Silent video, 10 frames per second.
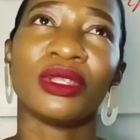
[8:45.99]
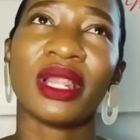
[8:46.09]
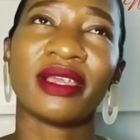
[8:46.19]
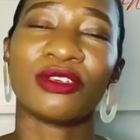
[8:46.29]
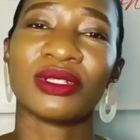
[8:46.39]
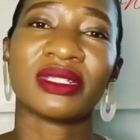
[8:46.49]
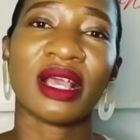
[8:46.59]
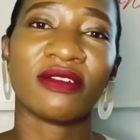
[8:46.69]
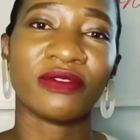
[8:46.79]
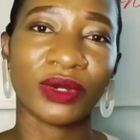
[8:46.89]
like your
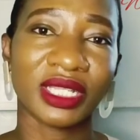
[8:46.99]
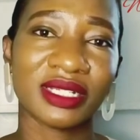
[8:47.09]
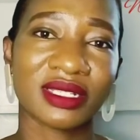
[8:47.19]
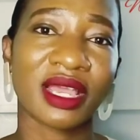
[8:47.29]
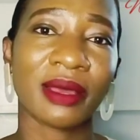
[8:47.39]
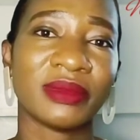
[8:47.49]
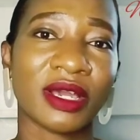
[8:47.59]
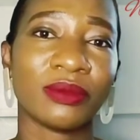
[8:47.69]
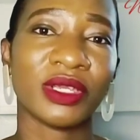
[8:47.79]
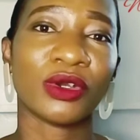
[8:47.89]
self-worth has come
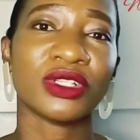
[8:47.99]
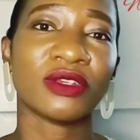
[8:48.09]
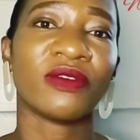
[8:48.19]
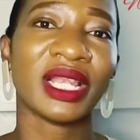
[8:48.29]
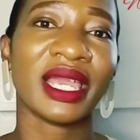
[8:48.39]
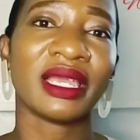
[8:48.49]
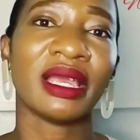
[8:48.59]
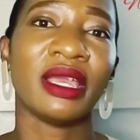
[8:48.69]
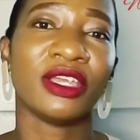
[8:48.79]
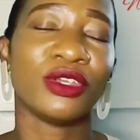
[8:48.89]
down because you feel like
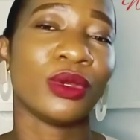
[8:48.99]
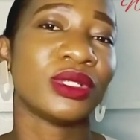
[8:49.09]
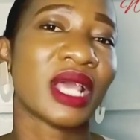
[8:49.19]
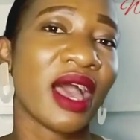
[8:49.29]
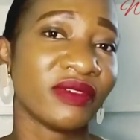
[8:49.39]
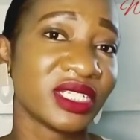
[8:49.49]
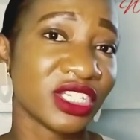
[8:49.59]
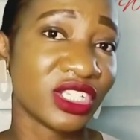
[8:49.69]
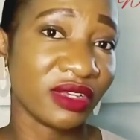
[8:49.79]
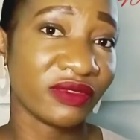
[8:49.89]
you haven't
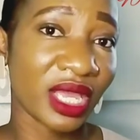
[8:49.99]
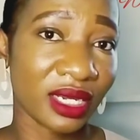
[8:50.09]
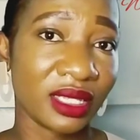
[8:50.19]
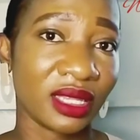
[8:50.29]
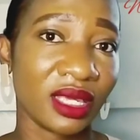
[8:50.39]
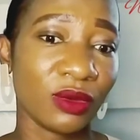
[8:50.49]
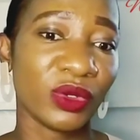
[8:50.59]
achieved anything,